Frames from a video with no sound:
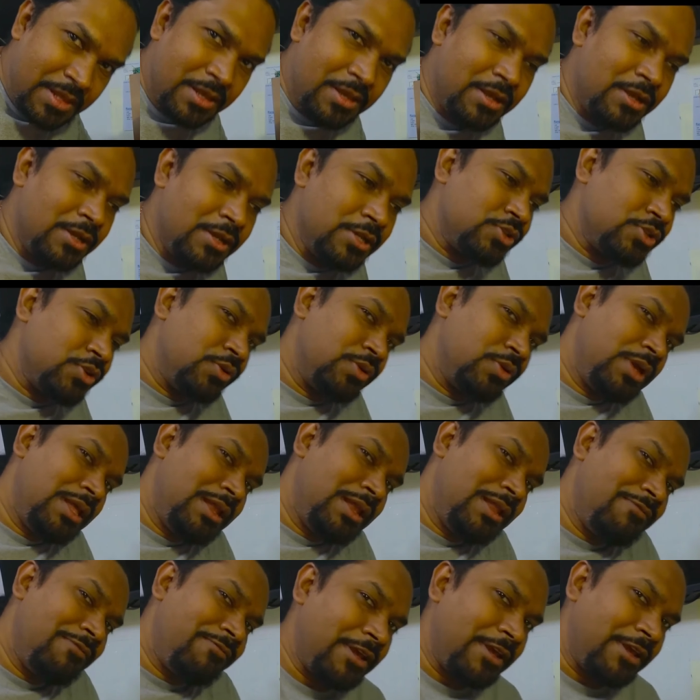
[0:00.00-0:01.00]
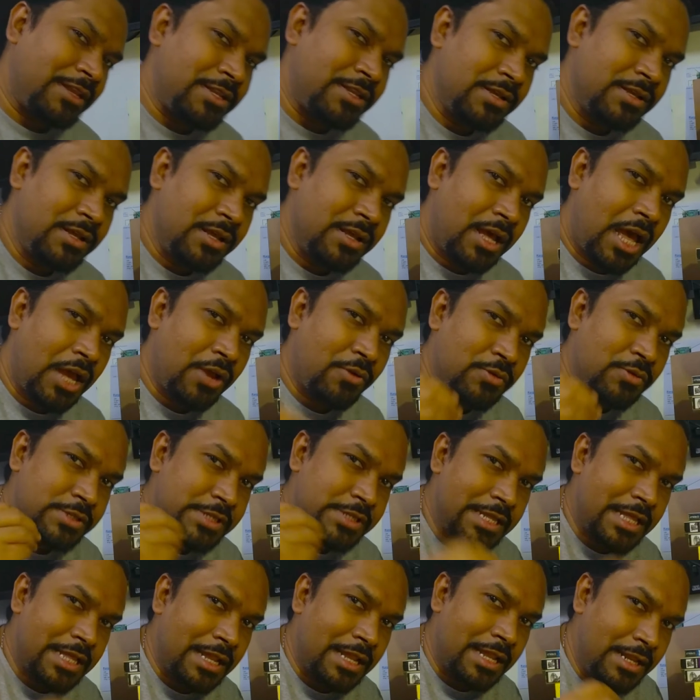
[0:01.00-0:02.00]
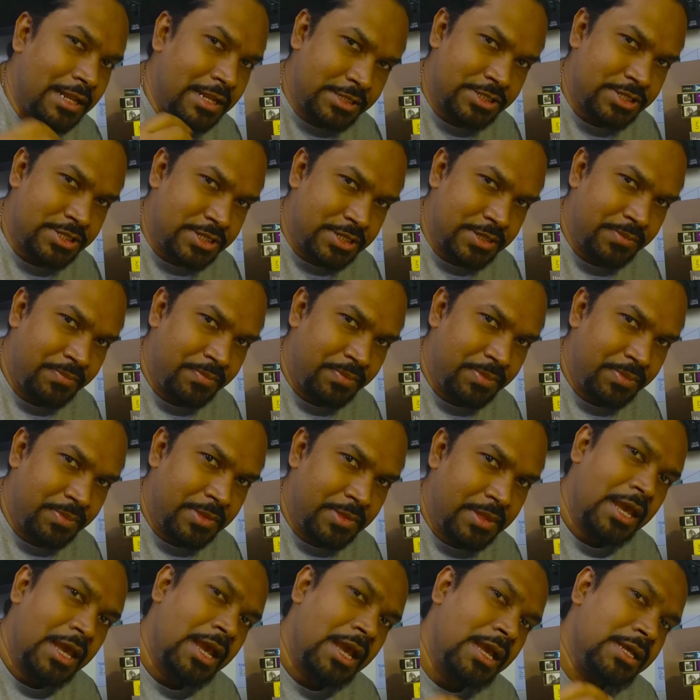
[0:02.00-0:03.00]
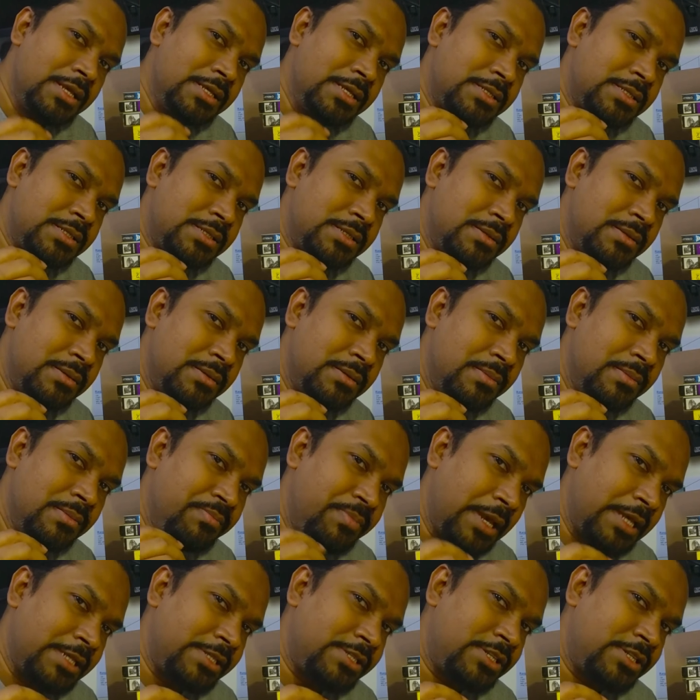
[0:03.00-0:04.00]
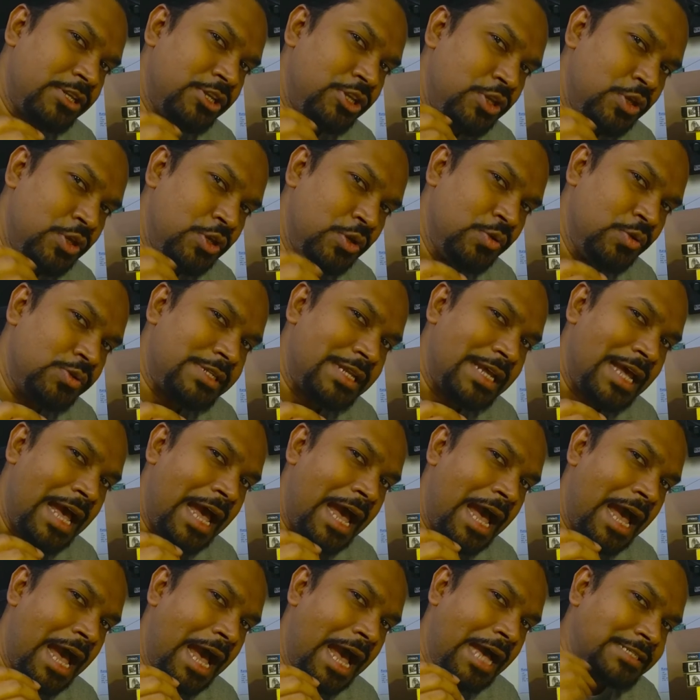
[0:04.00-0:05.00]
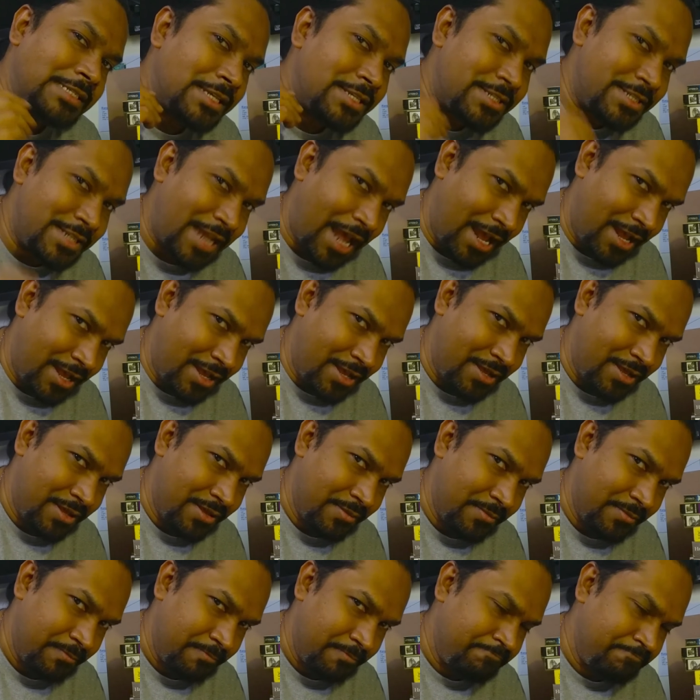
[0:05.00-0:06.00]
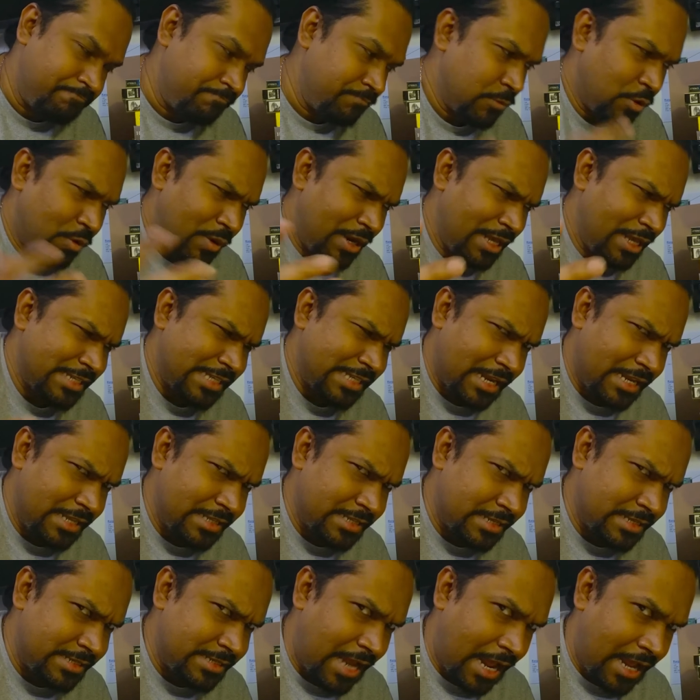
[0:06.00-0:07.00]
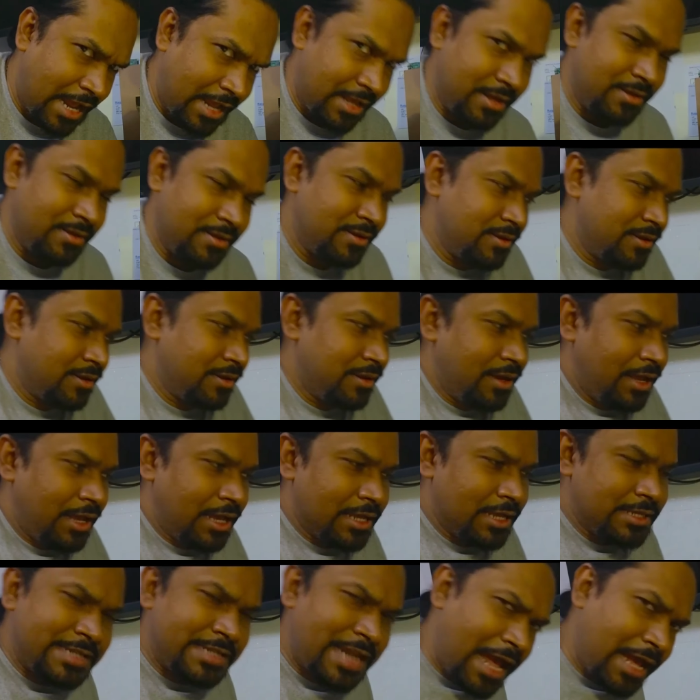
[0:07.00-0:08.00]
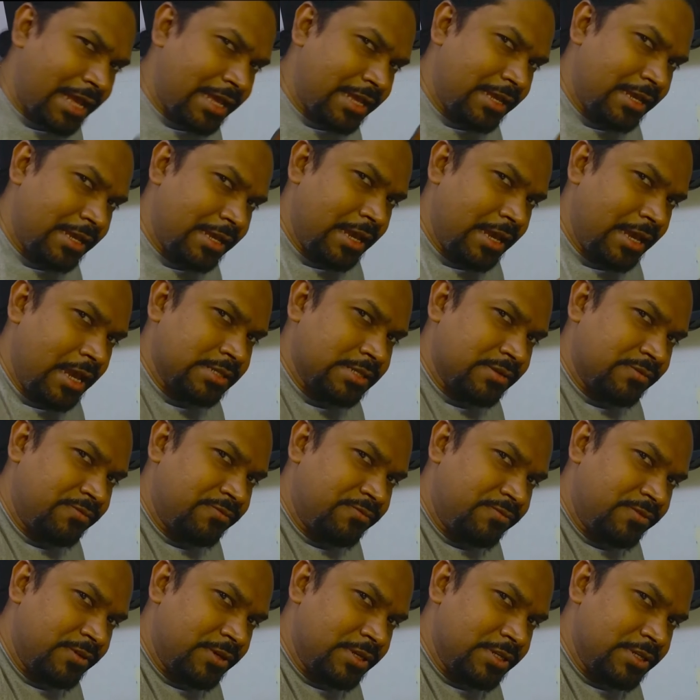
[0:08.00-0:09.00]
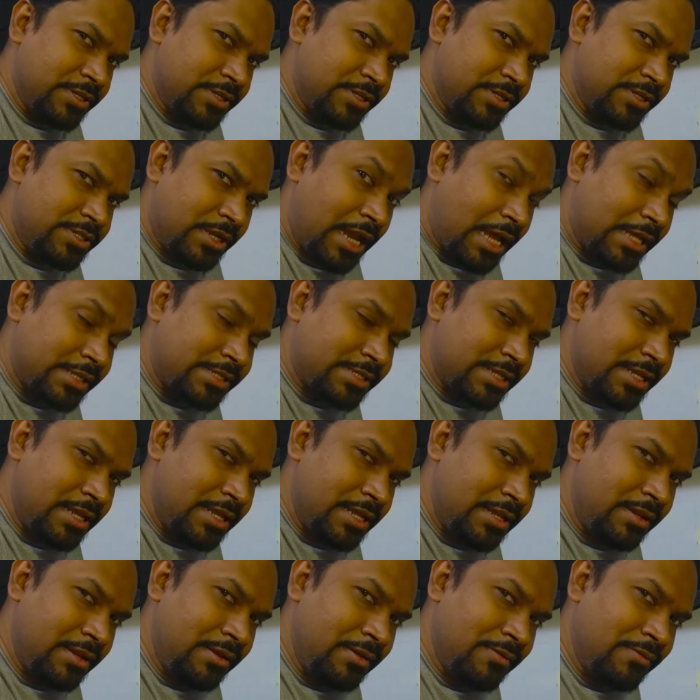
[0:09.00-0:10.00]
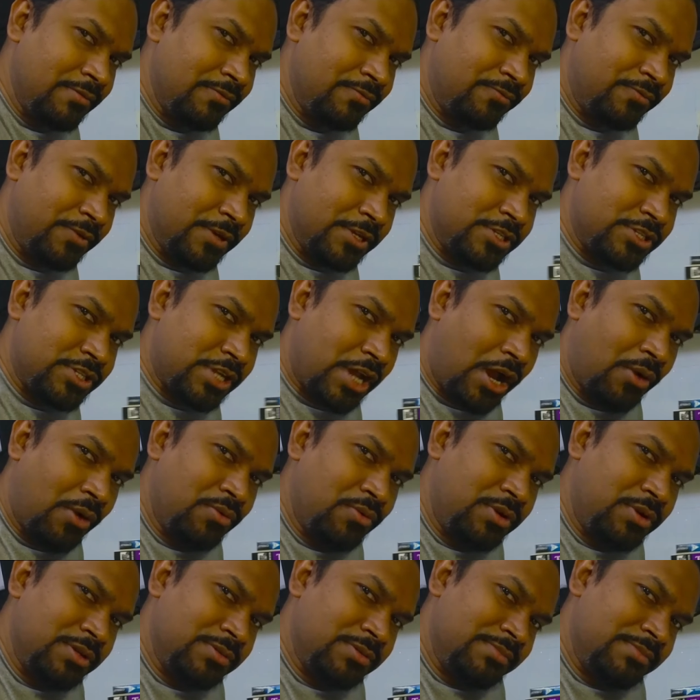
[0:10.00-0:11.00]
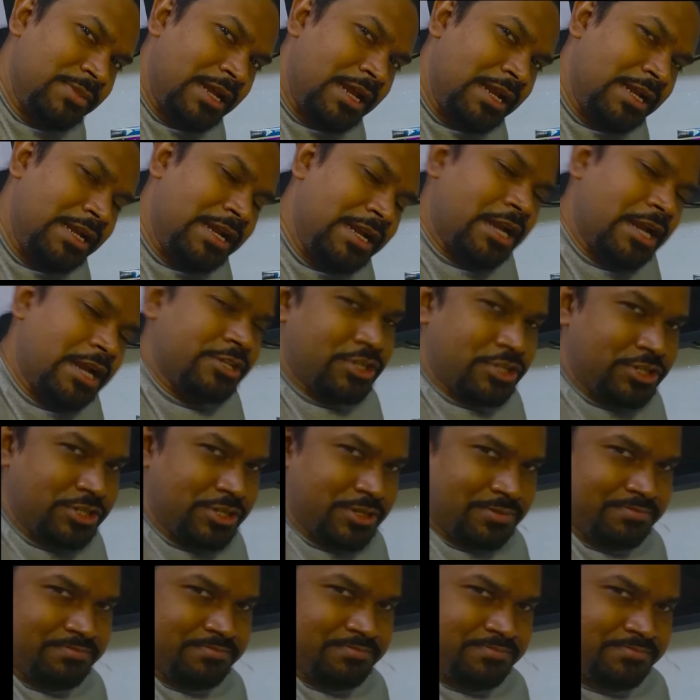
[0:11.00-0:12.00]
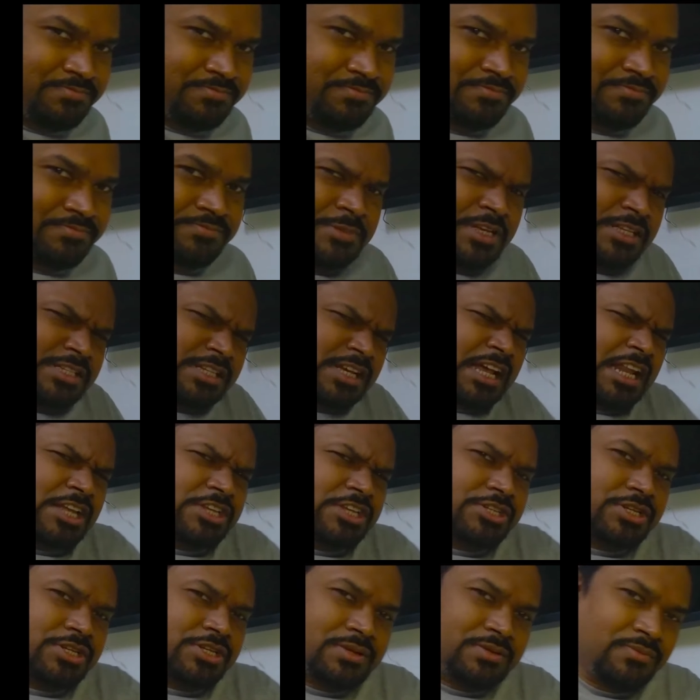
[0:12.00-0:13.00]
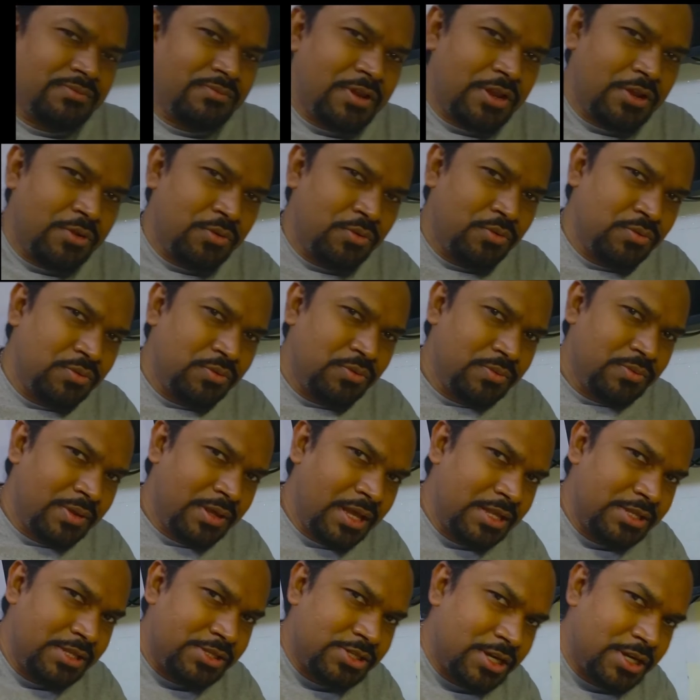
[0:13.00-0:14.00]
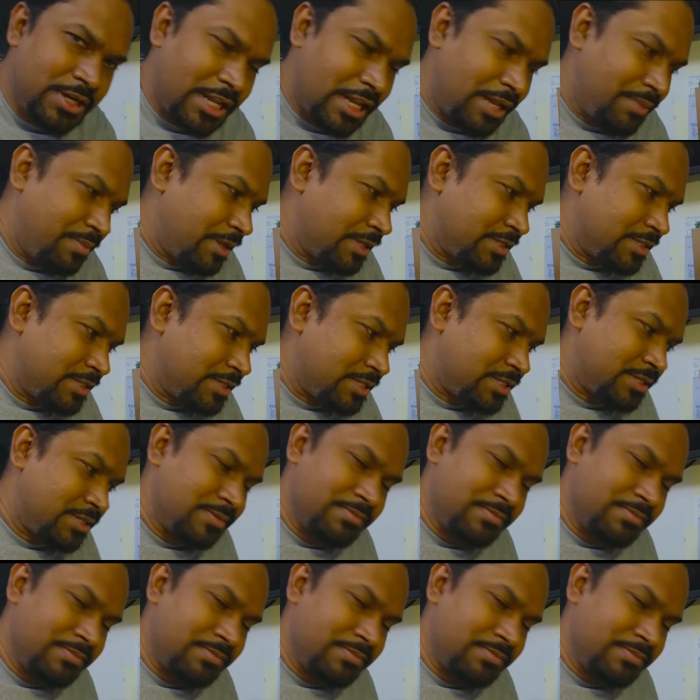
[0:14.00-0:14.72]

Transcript: So in effect, I could say that list is best used as a stack. Not exactly the stack. A stack is a last in, first out data structure. It's a collection where you insert elements